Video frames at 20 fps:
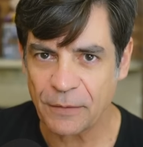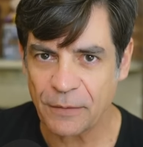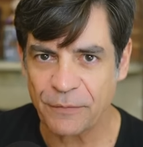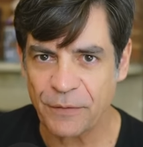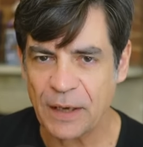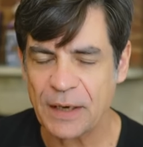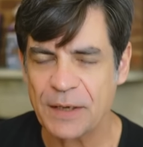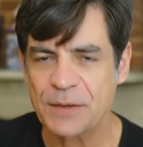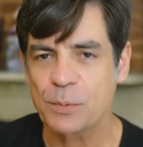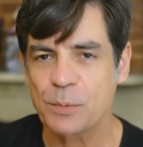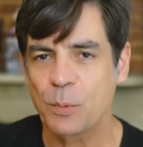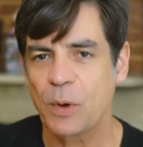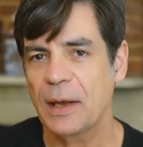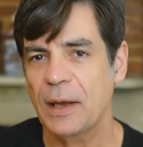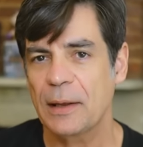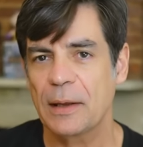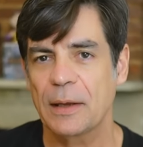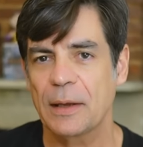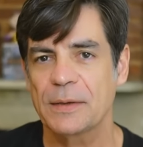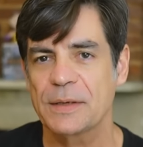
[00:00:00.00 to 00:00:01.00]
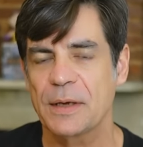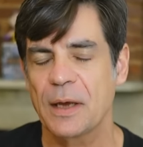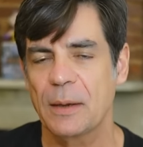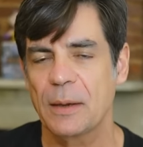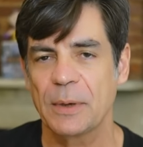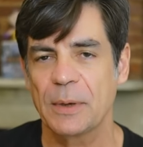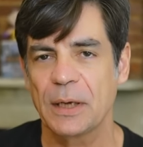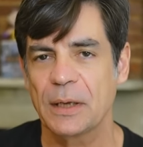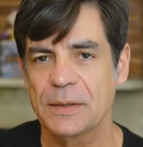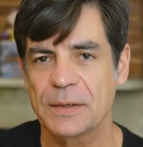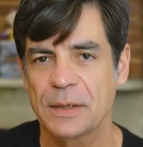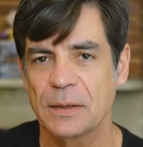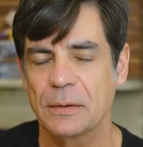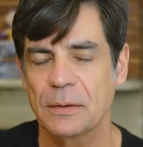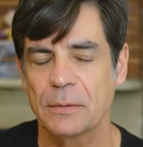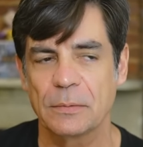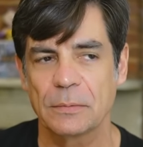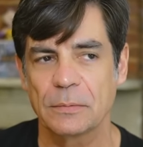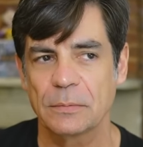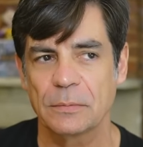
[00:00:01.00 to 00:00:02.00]
know, Venezuelans coming
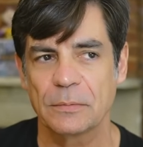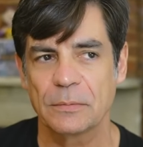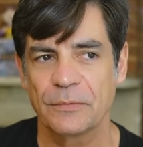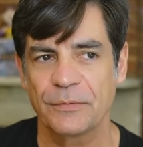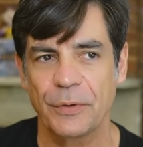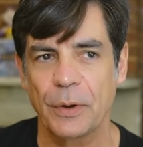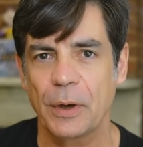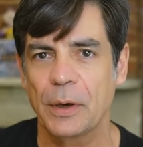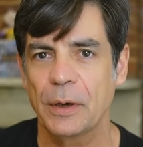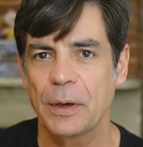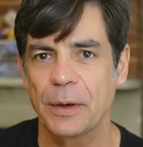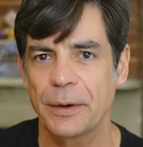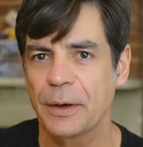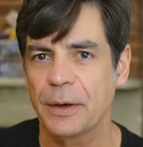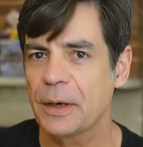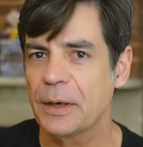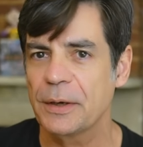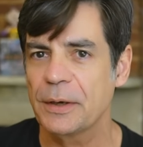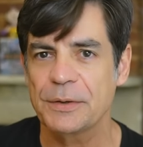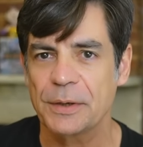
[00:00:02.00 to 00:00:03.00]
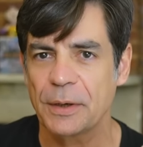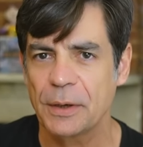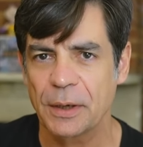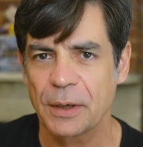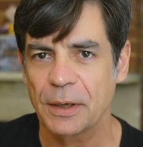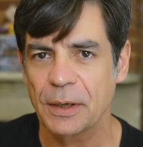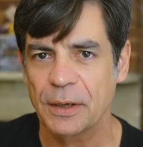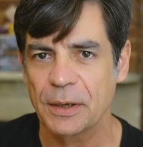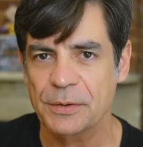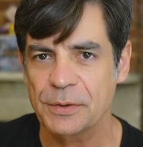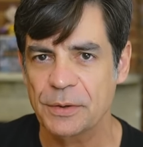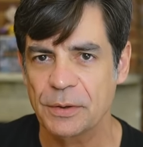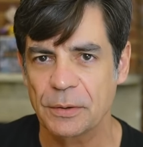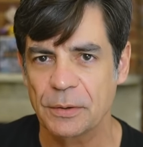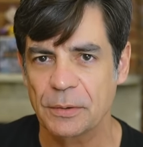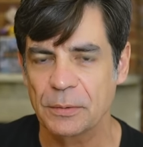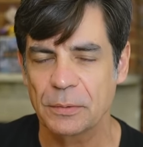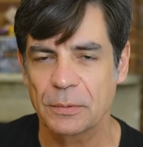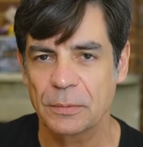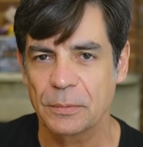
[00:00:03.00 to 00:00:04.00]
into Florida are going to turn it
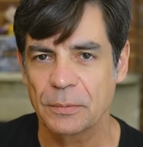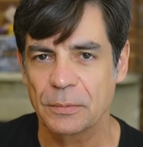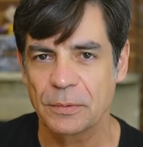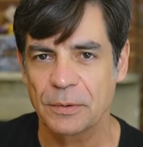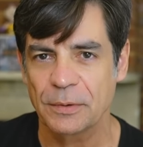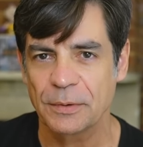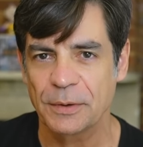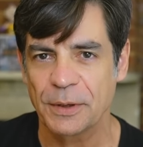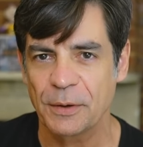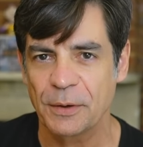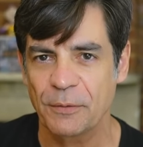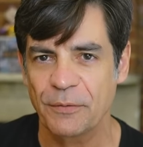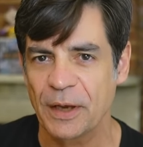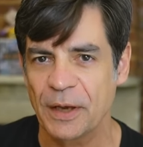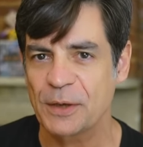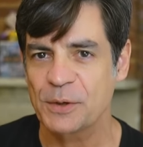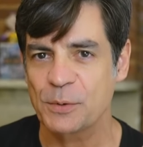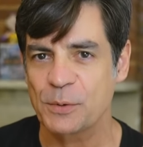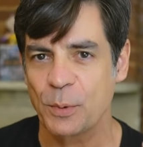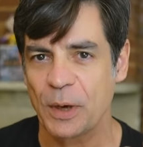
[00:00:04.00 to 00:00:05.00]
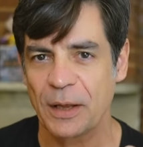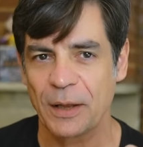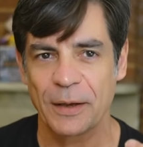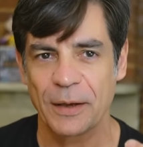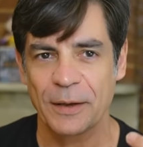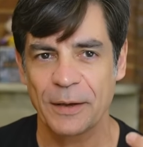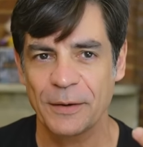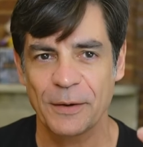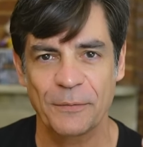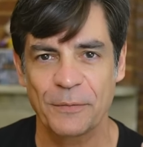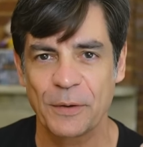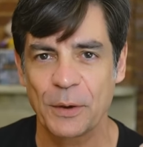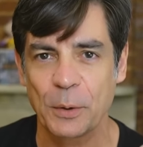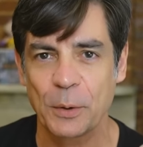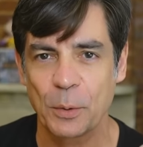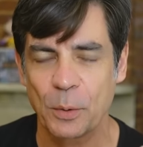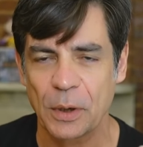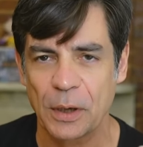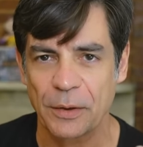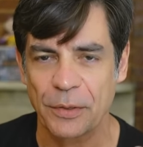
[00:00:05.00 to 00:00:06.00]
into, you know, Venezuela of the
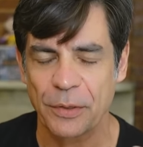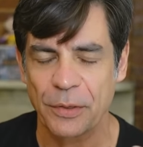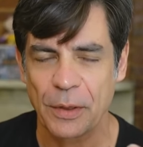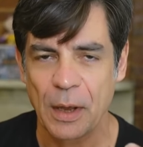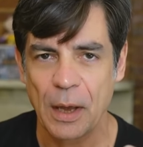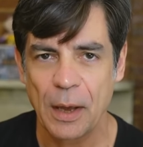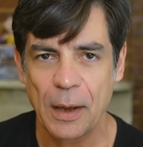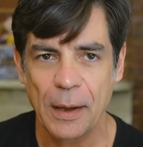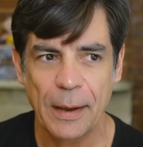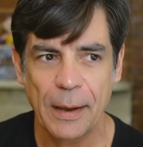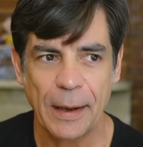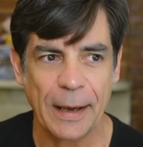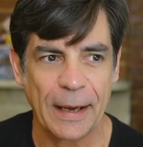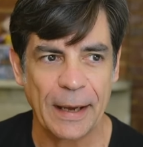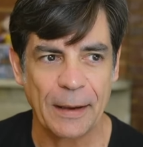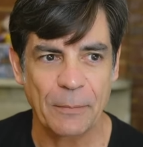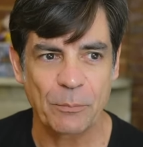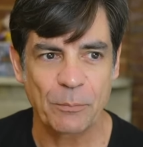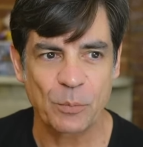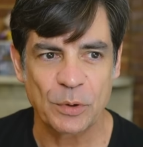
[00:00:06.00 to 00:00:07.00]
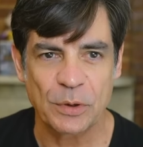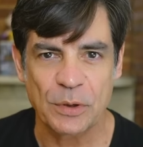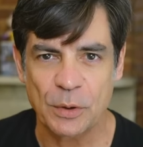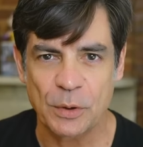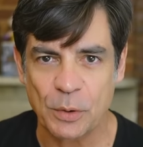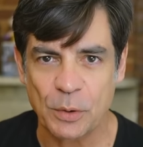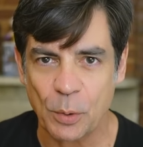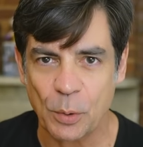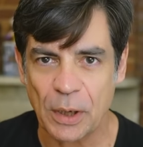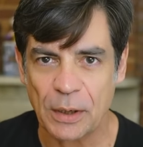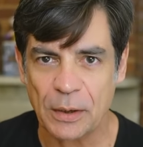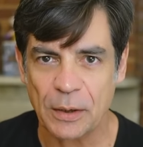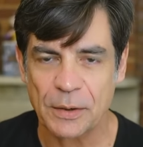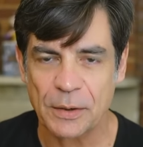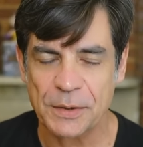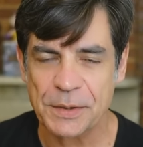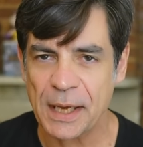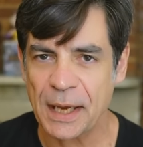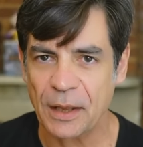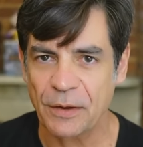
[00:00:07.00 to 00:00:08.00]
North. Um, New
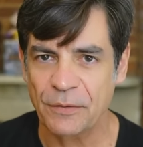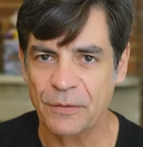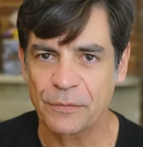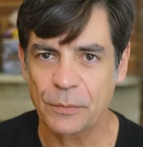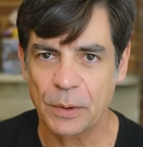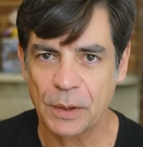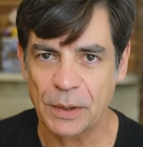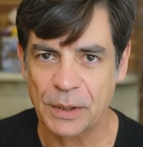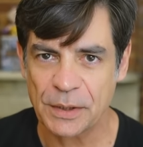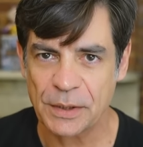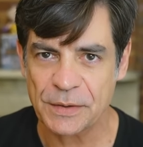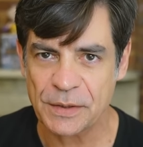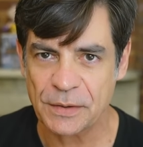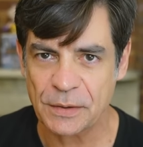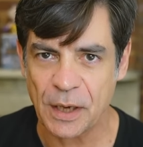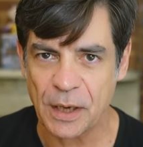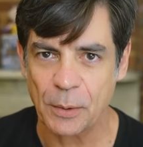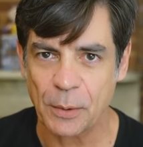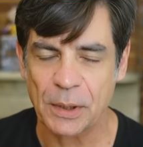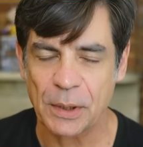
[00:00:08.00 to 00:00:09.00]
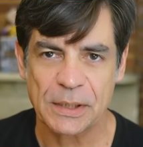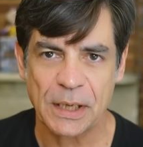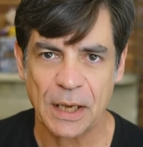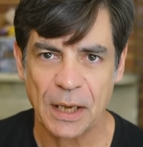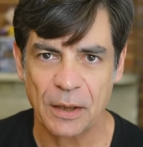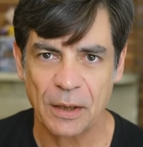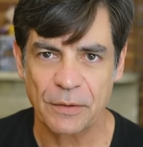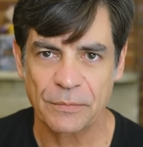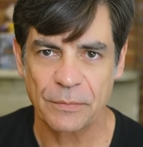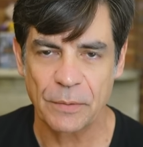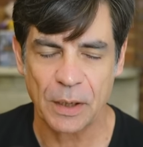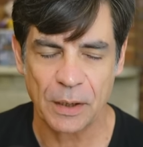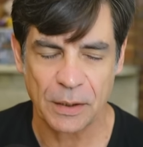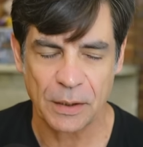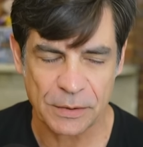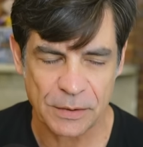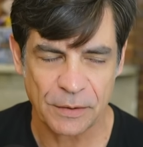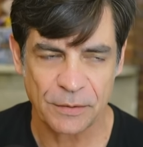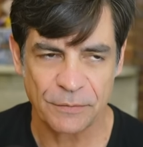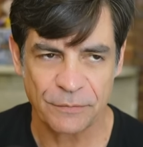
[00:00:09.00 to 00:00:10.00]
Yorkers, Californians going to, Calif- uh,
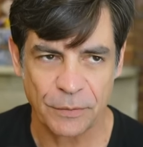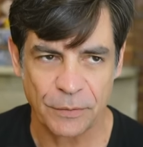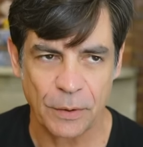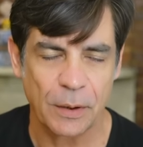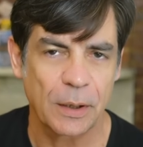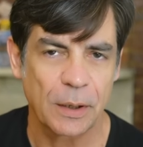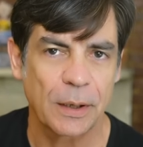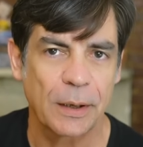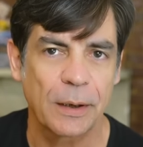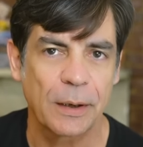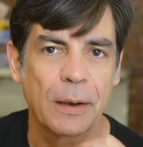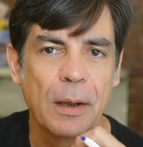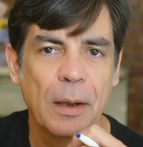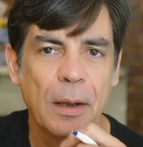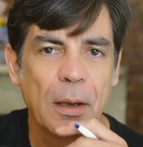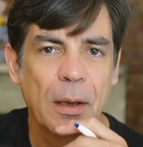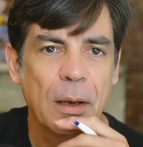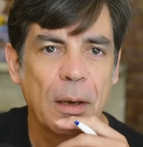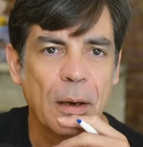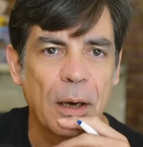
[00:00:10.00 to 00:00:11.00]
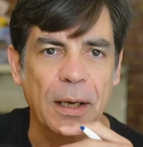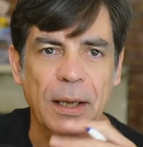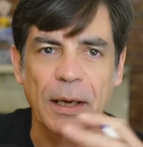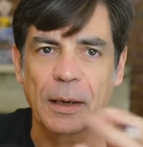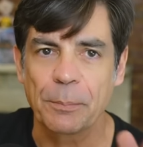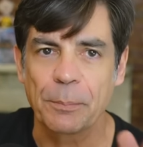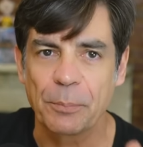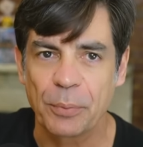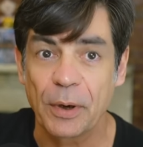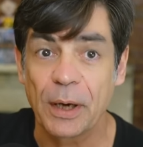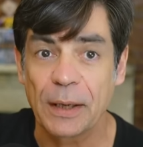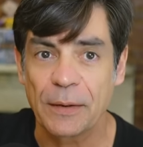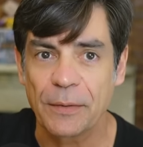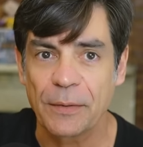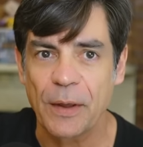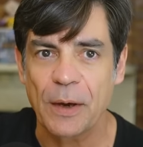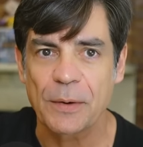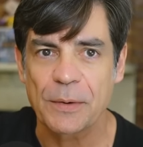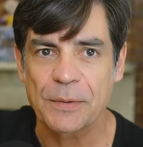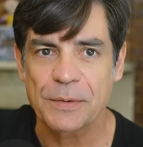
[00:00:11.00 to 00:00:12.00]
to Florida are going to bring
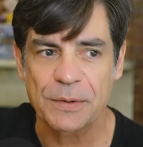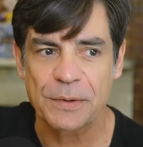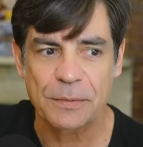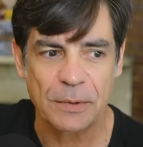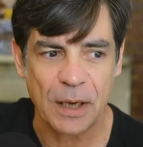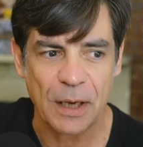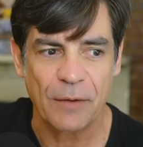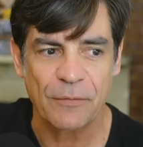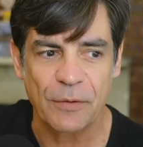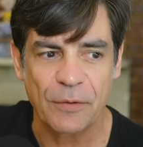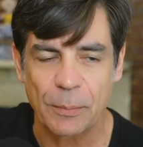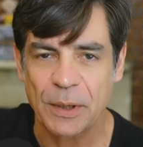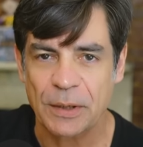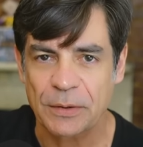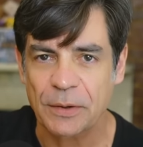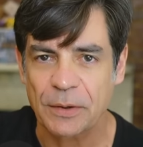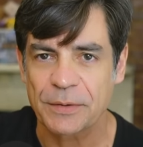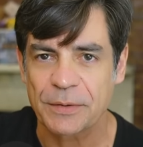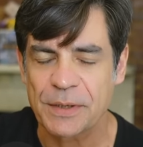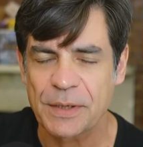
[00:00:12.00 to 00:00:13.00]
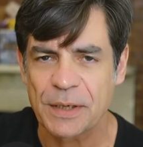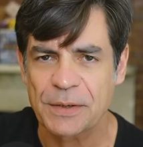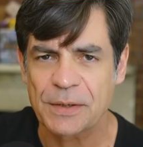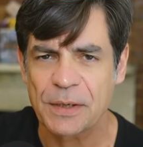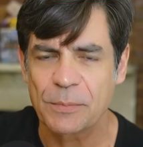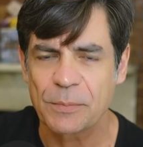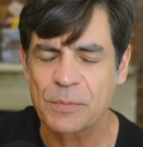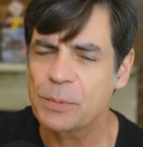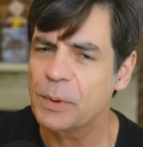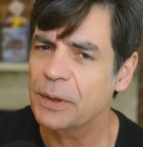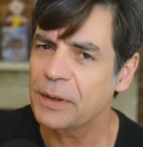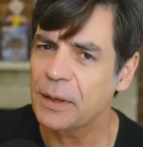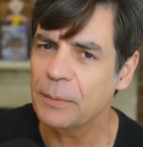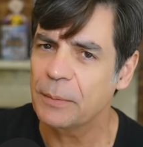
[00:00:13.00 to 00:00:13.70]
those governmental systems with